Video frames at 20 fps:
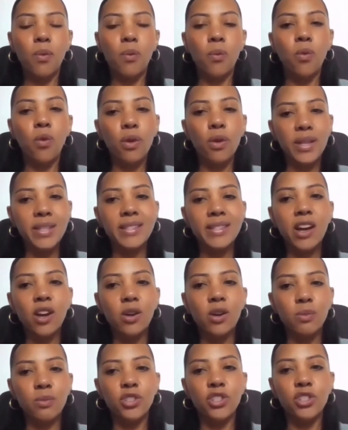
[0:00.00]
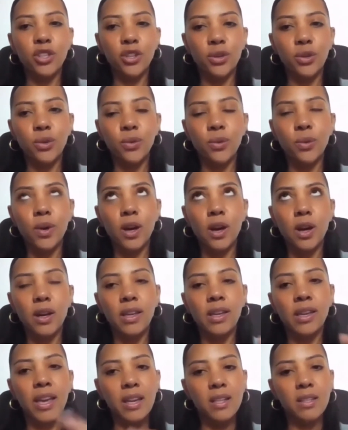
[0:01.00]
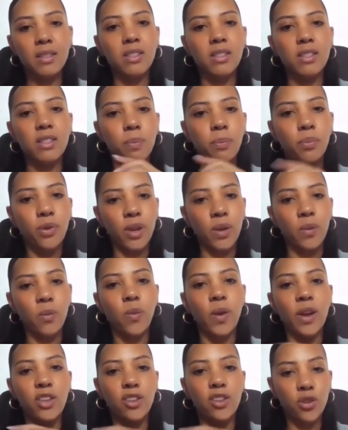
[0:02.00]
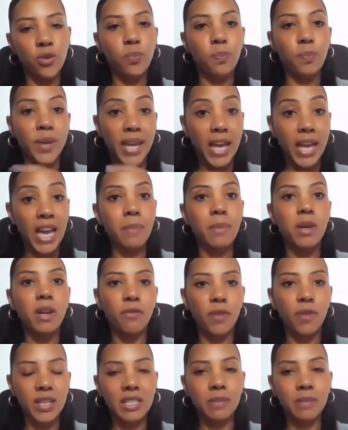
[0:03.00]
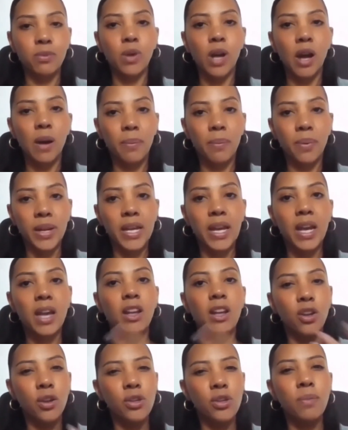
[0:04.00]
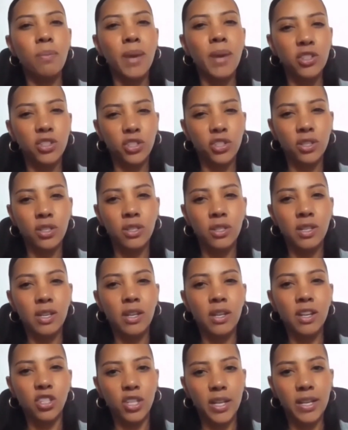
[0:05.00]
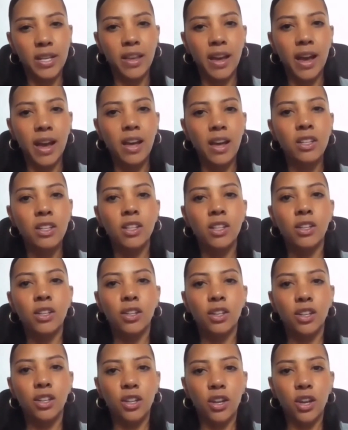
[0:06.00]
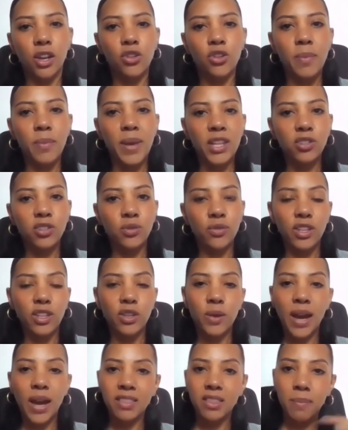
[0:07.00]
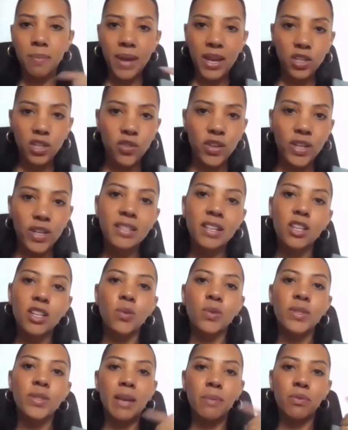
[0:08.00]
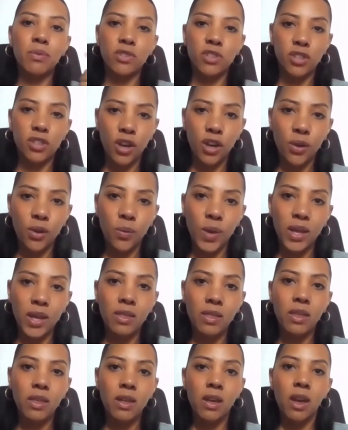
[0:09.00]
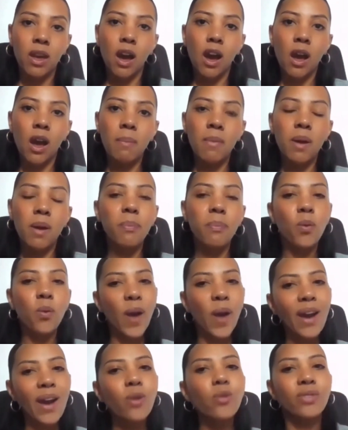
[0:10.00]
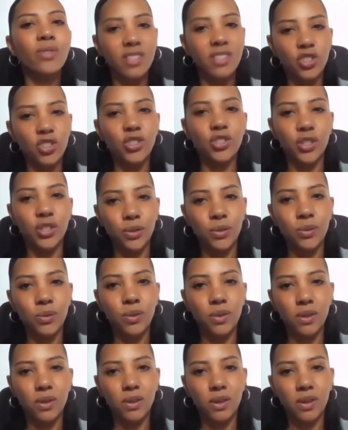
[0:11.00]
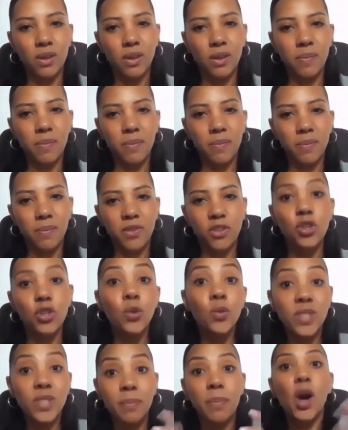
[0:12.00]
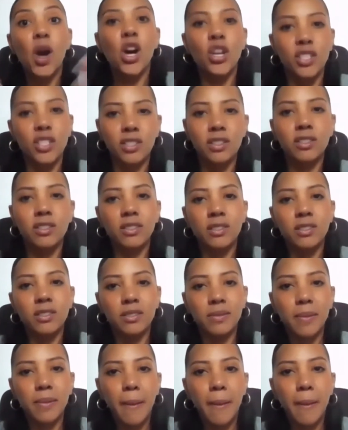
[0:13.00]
what has helped you get to the point where you became an investable company? And I know you mentioned initially that, you made sure that you had the metrics that you was able to go with. But what else did you do? You as a person?